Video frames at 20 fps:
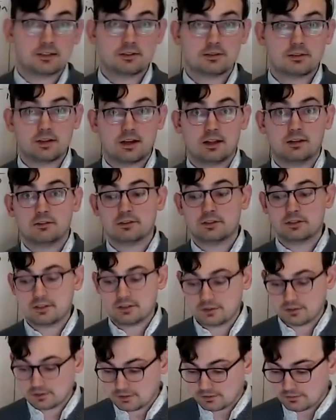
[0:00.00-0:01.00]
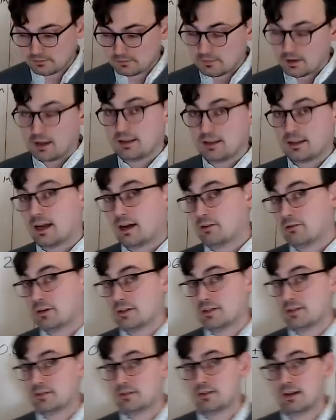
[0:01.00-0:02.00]
Tolerances allow
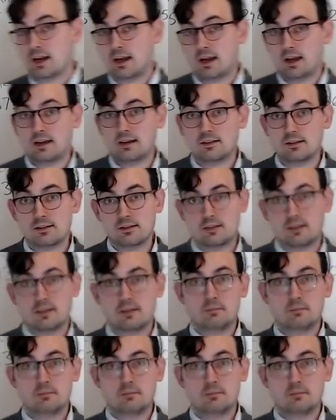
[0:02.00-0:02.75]
us as